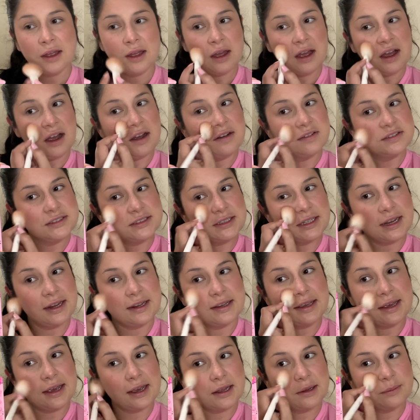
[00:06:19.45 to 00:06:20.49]
obviously I
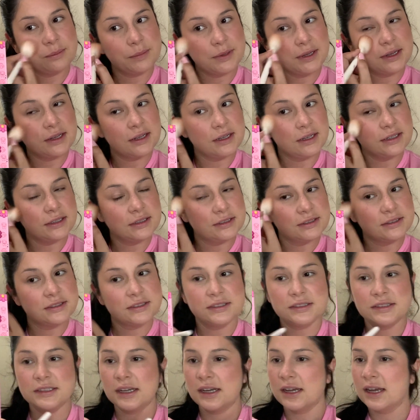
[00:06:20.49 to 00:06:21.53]
can't
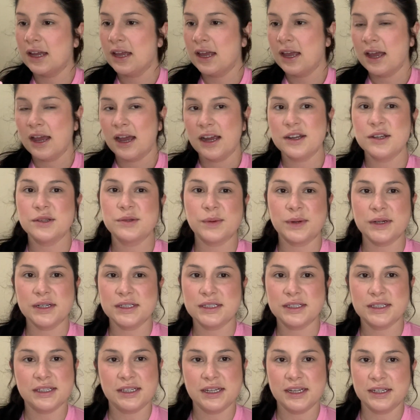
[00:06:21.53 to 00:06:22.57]
because I just want to
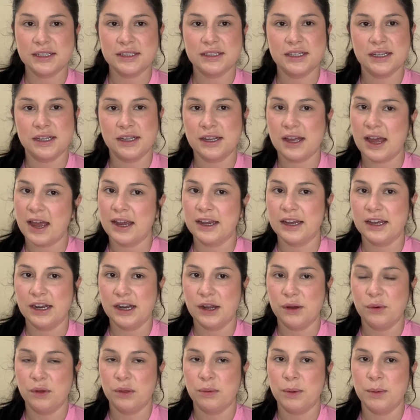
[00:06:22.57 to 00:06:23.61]
stick to hanging
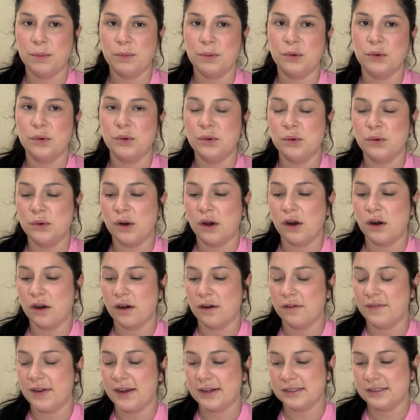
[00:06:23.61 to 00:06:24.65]
out with people who are
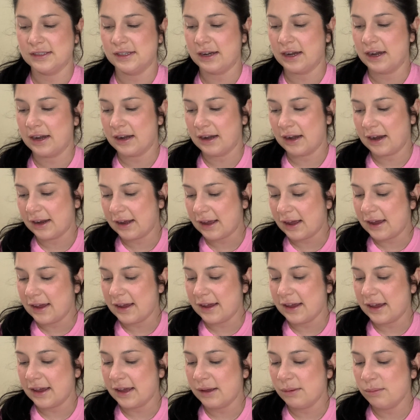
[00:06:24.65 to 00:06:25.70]
vaccinated like I
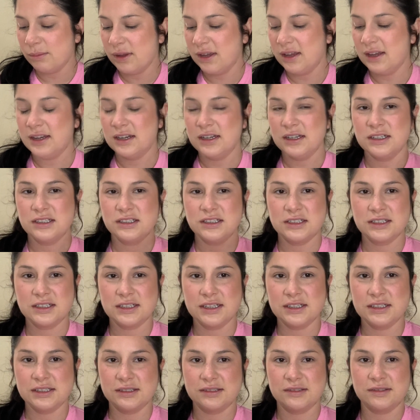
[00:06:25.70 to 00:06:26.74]
am, just
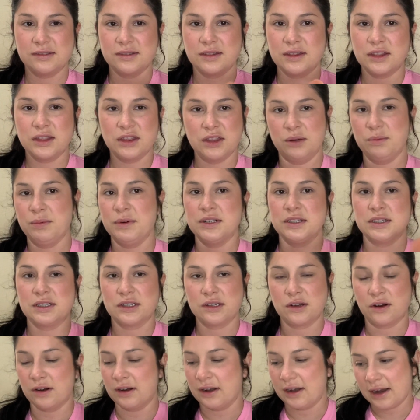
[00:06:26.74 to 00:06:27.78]
because the risks
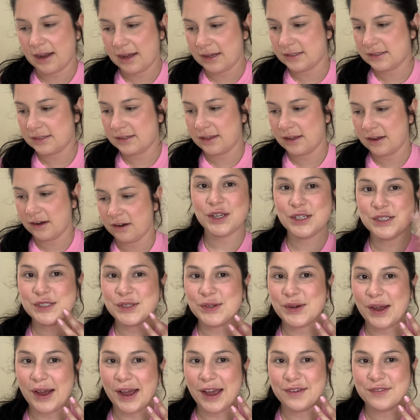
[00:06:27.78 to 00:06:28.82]
are less there. So
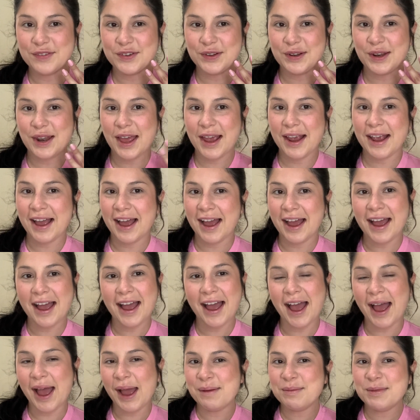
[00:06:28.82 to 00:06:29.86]
now I feel like
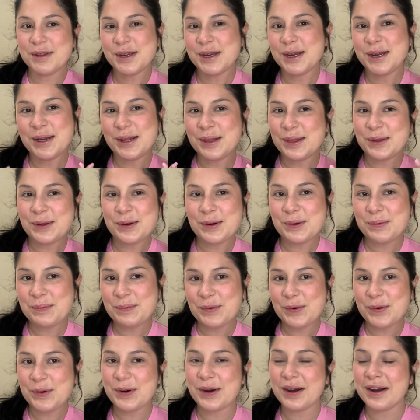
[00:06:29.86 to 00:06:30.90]
I'm looking a little
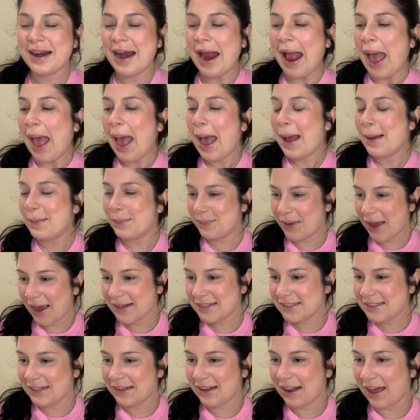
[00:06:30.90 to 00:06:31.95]
more back
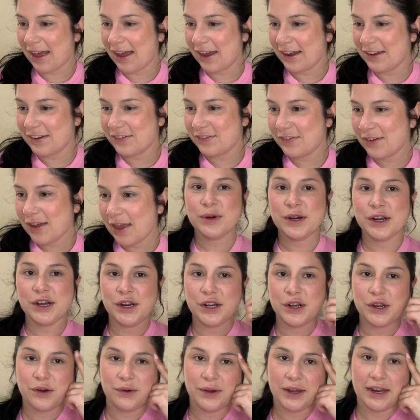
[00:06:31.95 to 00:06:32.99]
to life. We're gonna
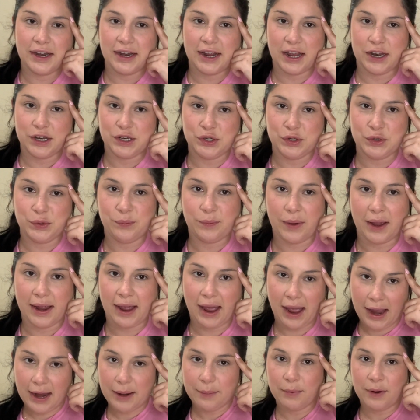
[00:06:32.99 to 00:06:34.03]
go in and do my
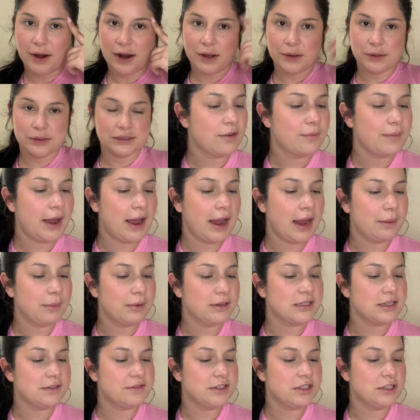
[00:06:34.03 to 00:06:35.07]
eyebrows. For my
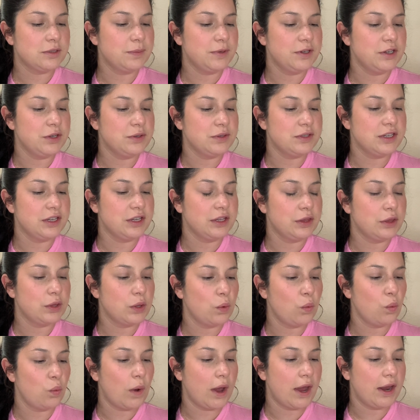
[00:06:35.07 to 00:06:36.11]
eyebrows, I've just been using the
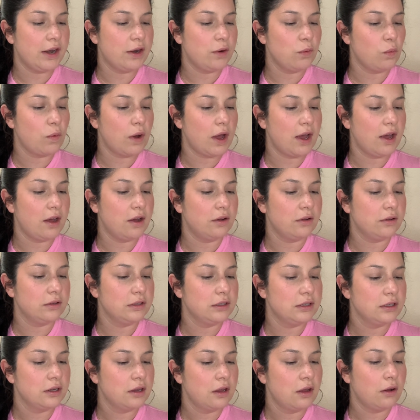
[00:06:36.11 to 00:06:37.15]
Wet n Wild
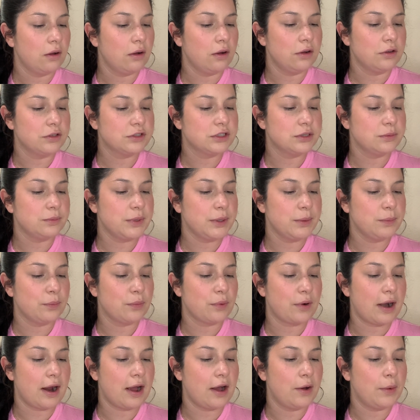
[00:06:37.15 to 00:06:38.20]
Ultimate
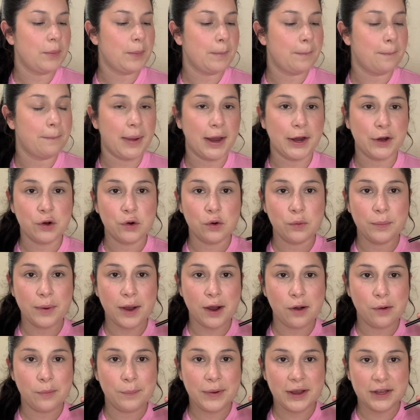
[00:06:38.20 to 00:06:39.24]
Brow Micro
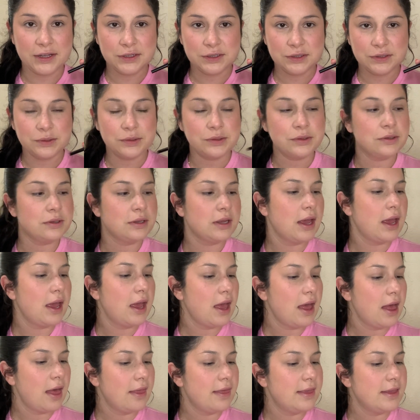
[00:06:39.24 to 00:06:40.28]
Brow Pencil.
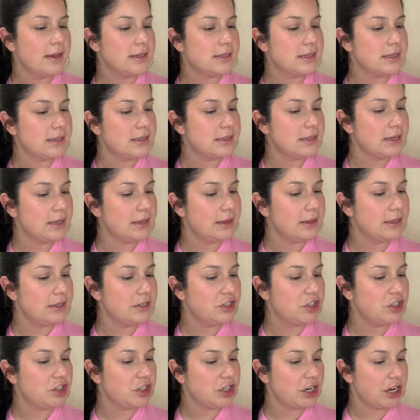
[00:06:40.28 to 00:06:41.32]
This is in the
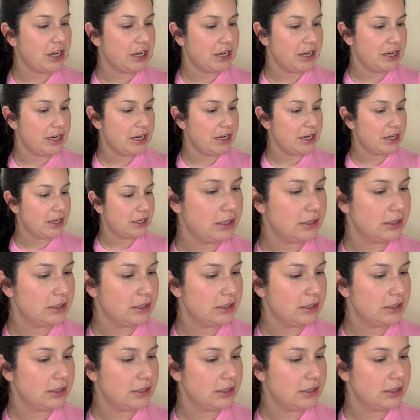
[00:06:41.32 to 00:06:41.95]
shade, if